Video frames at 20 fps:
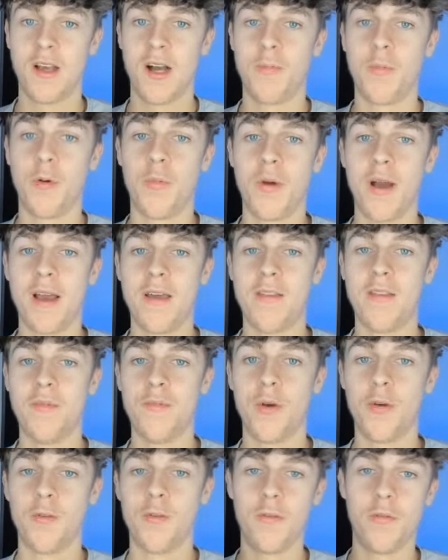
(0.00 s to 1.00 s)
I'm aware that
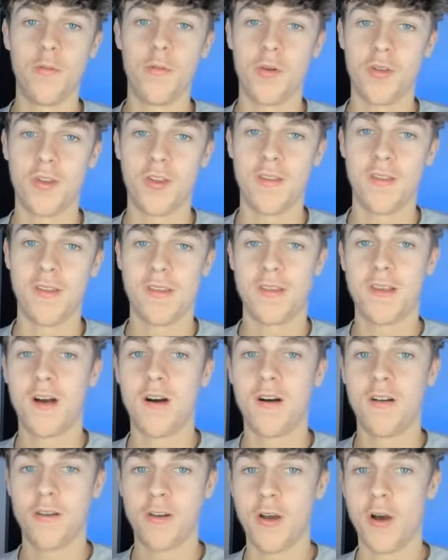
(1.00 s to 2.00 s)
most of you watching this
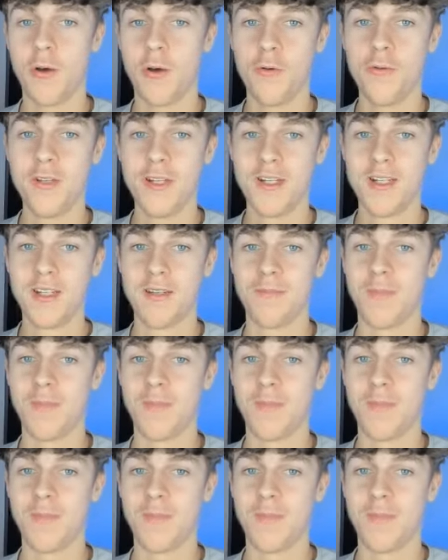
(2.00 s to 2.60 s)
can't code.